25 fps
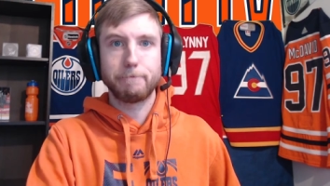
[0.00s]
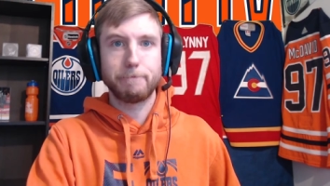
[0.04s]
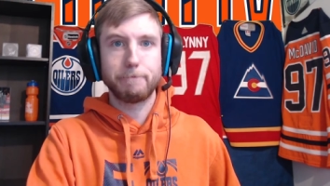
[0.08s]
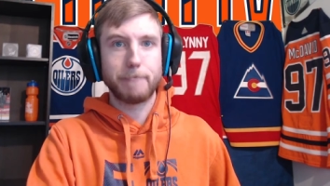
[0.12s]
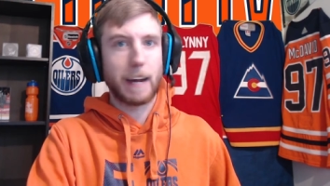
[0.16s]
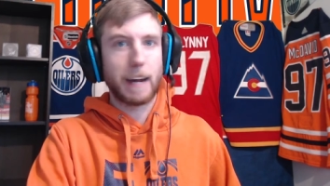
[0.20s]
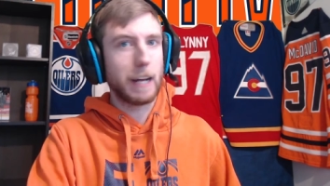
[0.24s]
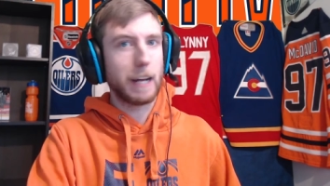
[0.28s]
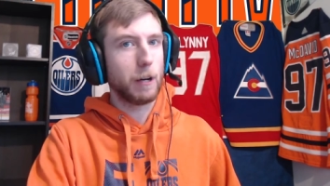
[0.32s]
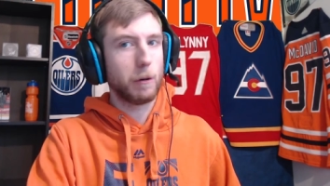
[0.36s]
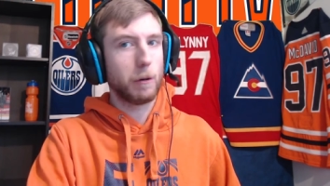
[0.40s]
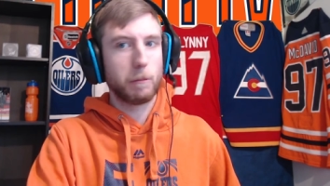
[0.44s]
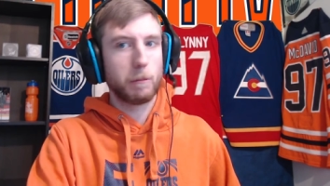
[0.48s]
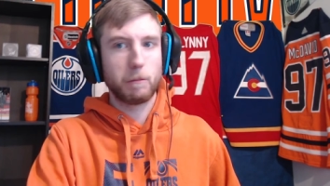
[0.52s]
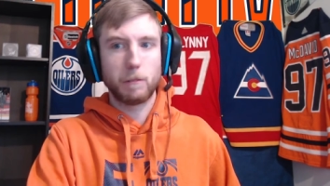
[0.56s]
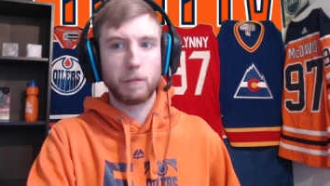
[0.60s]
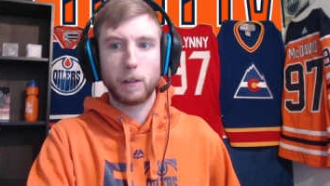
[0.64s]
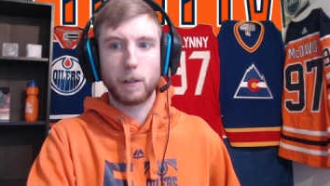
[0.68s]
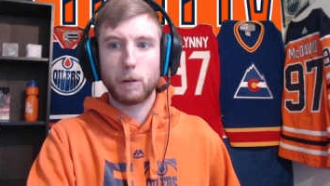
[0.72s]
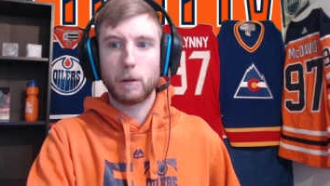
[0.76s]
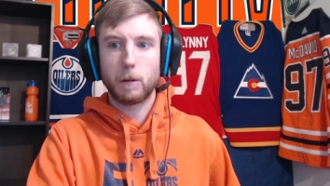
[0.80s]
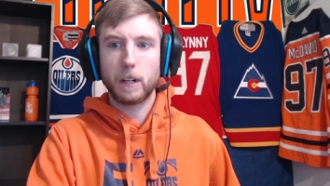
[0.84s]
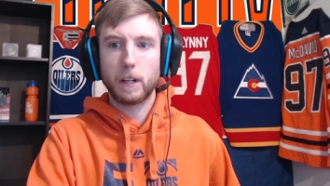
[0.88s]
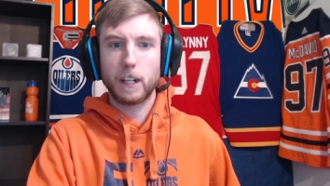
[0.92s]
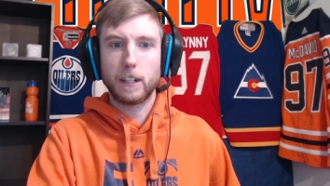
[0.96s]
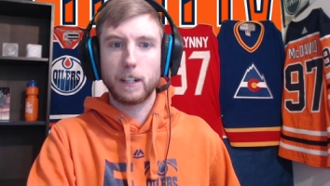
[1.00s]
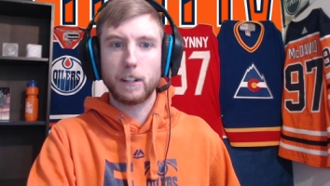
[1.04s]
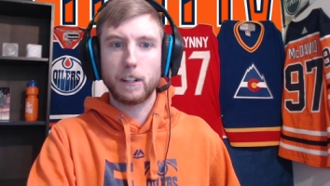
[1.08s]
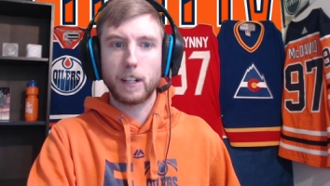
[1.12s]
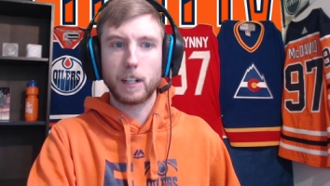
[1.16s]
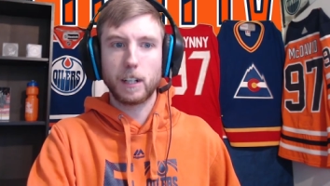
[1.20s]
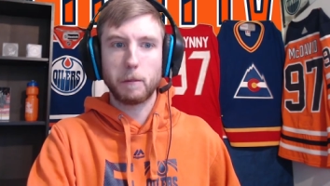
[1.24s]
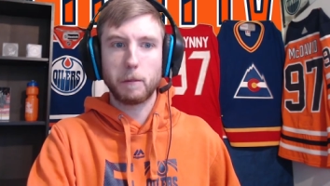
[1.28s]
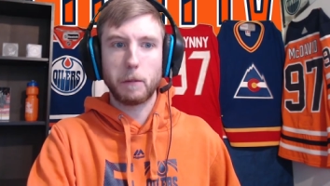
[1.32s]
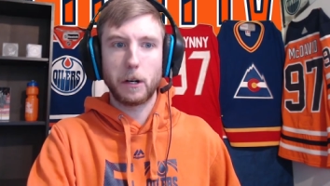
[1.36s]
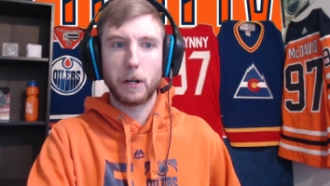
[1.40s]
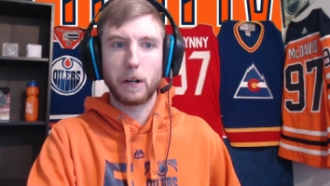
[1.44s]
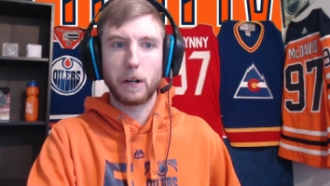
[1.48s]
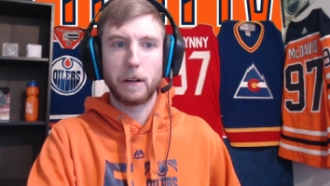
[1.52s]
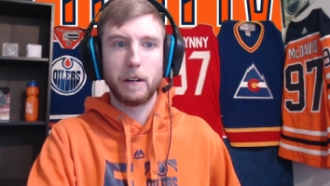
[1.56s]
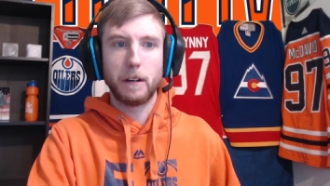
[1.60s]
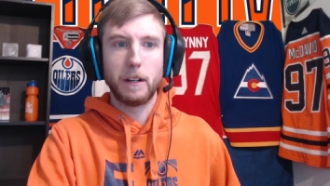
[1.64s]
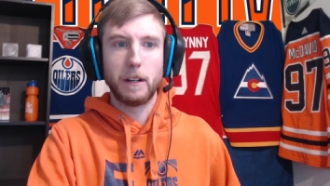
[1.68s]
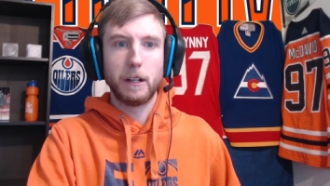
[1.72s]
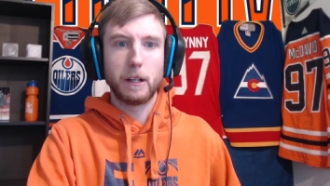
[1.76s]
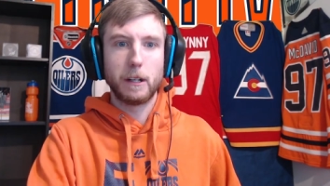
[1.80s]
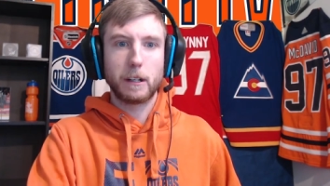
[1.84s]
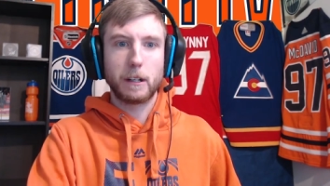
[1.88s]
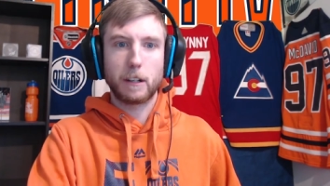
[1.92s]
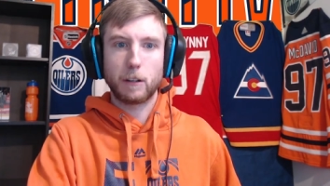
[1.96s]
I know, we don't want to talk about it,
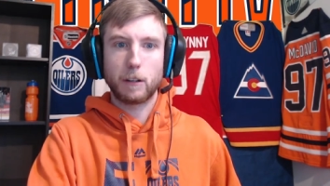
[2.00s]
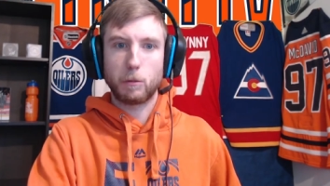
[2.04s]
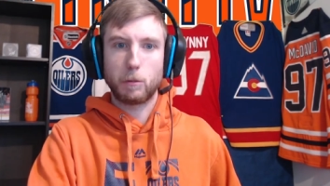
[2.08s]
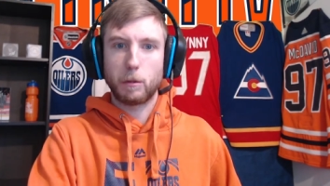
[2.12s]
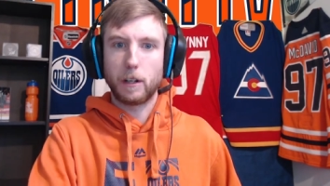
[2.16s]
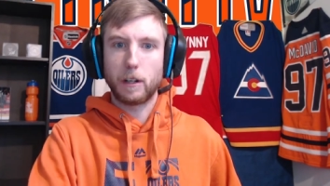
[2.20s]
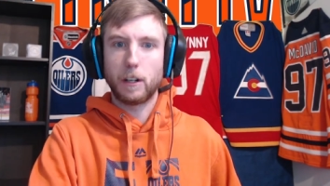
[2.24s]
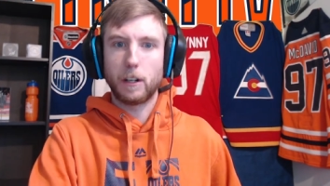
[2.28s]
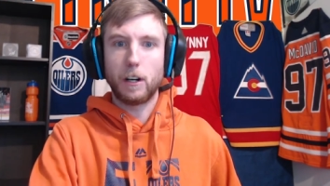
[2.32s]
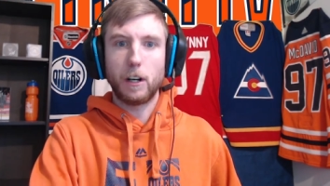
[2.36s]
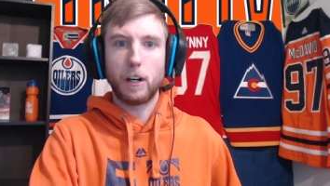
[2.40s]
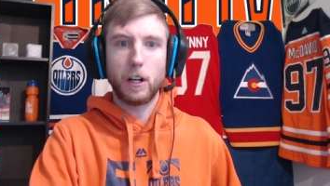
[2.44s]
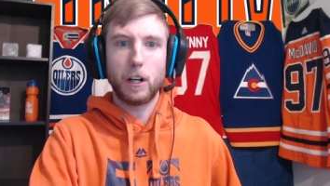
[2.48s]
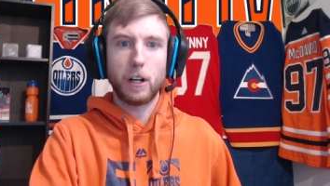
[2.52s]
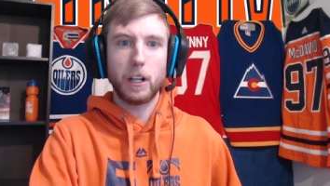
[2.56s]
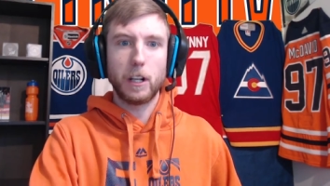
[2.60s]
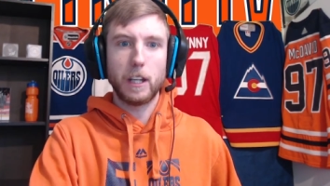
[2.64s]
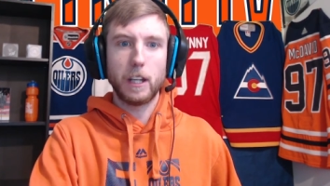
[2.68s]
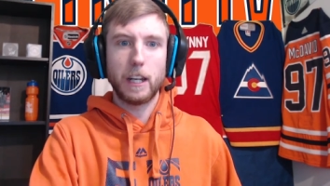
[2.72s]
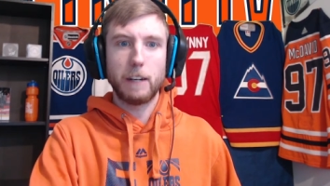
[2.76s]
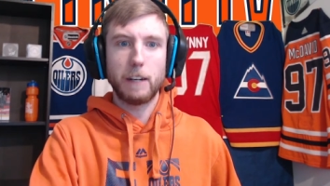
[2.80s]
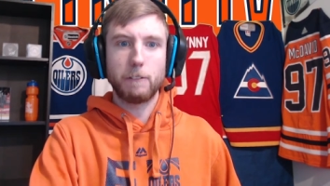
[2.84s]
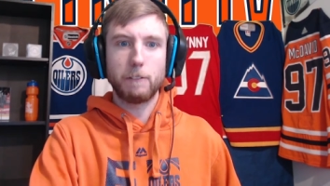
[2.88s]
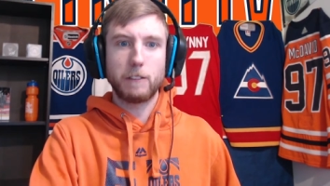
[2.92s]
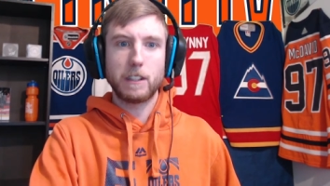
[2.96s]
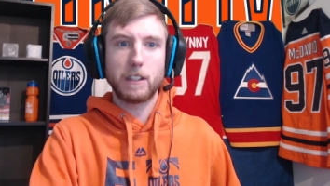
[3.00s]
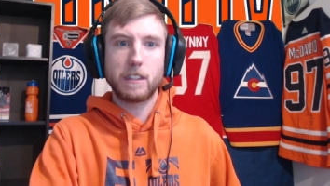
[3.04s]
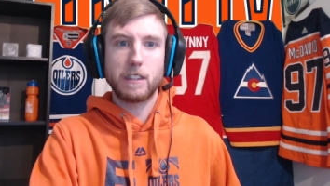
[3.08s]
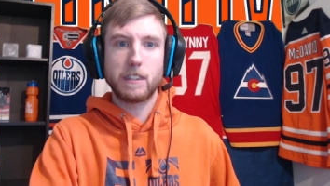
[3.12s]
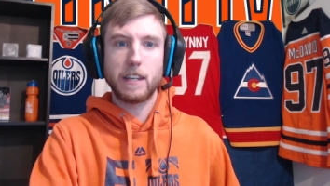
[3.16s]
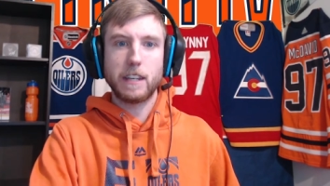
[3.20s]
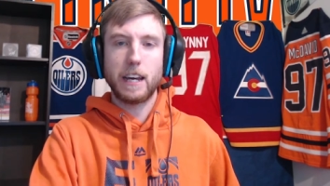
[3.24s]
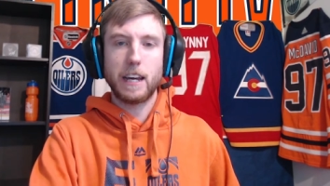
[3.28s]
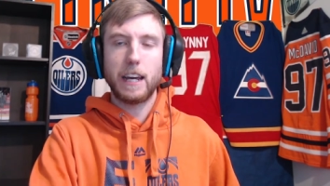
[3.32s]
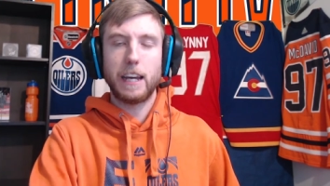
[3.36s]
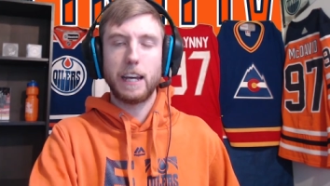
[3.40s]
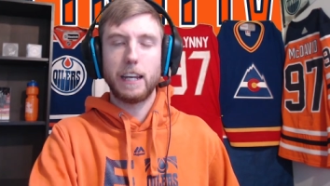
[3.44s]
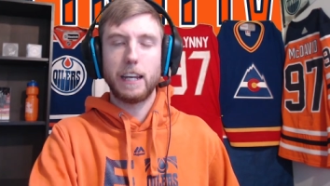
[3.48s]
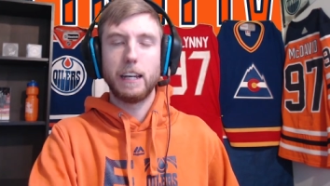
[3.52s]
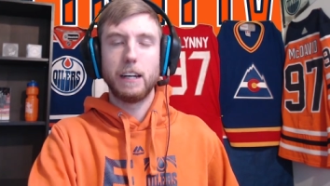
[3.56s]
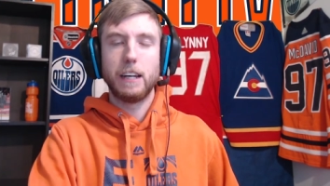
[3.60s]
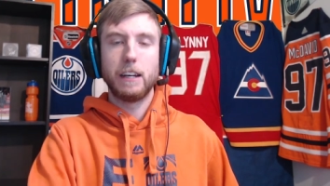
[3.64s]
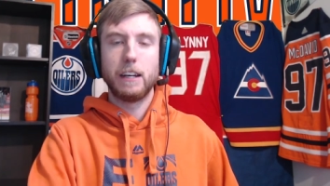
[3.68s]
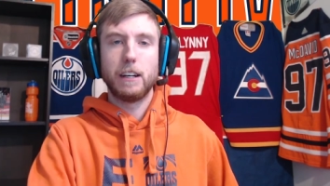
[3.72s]
because we'd all love to say